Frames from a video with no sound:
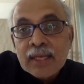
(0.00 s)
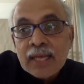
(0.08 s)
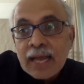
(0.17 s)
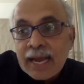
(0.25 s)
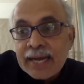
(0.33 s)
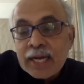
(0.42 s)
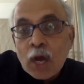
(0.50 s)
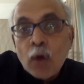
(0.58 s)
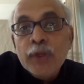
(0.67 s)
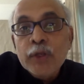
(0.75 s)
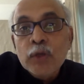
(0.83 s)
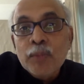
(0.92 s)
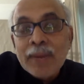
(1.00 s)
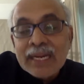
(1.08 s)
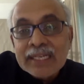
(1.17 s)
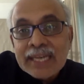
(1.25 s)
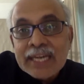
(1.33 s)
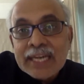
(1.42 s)
And how do you
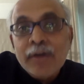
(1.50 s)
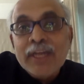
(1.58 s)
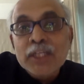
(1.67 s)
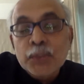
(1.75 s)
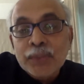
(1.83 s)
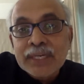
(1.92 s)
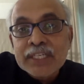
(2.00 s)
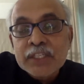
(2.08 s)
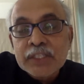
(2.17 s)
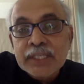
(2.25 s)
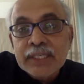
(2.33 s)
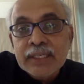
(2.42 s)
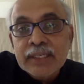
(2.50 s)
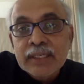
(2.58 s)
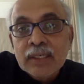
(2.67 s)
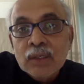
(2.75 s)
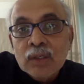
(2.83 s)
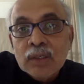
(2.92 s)
maintain transparency?
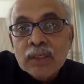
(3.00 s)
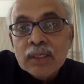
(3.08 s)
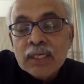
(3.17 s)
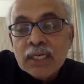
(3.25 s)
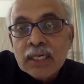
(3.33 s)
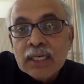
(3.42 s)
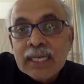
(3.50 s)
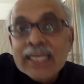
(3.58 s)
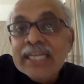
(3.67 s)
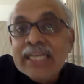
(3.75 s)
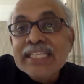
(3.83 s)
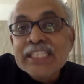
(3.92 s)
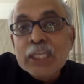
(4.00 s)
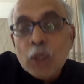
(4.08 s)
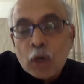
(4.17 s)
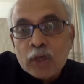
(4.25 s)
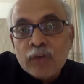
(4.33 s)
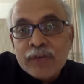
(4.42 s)
Like a
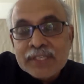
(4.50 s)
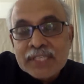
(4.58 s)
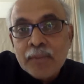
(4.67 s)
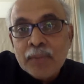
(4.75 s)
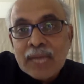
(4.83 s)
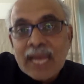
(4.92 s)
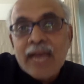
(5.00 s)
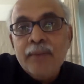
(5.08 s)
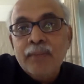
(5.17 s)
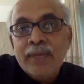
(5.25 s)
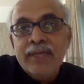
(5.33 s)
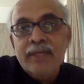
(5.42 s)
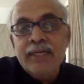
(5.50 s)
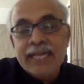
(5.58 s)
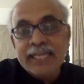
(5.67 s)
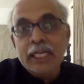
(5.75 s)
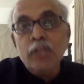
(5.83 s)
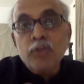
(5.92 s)
DigiLocker, for example, I have my
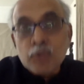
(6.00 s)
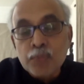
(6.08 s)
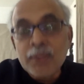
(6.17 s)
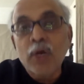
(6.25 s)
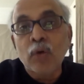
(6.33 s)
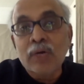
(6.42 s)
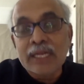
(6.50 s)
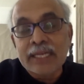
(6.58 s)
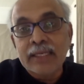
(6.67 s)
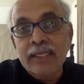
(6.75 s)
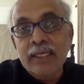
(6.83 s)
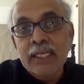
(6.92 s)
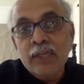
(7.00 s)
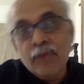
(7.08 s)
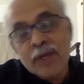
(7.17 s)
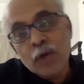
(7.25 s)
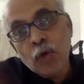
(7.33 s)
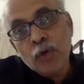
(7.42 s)
data is with me only. If
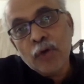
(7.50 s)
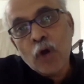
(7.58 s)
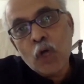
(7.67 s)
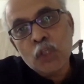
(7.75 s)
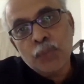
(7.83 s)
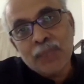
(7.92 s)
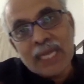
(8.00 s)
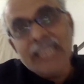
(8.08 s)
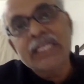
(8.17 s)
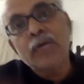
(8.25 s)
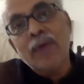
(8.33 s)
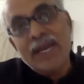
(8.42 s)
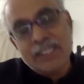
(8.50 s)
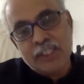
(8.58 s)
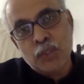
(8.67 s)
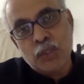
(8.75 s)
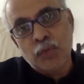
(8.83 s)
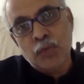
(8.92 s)
I go to a hospital, I give
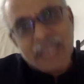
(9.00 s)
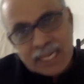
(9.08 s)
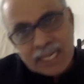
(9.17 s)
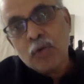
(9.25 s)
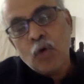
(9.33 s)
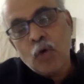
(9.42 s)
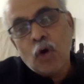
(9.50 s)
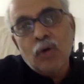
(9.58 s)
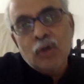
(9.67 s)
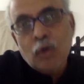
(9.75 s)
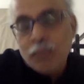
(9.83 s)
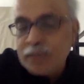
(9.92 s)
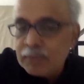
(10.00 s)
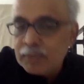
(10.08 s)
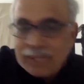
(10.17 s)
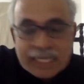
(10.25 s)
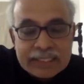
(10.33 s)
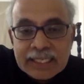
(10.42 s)
access to it. There are openings,
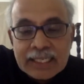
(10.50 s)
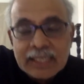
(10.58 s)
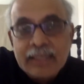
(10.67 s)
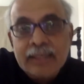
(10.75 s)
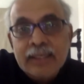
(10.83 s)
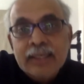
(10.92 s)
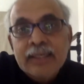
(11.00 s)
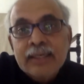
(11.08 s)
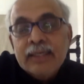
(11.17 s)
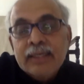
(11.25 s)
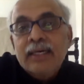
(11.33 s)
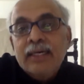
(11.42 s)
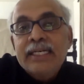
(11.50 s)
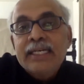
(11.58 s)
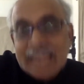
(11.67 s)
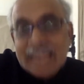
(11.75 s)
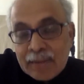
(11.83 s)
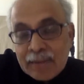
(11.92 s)
but I think
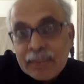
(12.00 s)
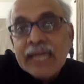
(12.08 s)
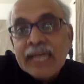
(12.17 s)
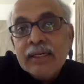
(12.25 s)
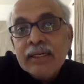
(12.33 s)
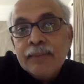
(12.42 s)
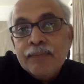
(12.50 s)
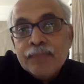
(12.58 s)
it can be done.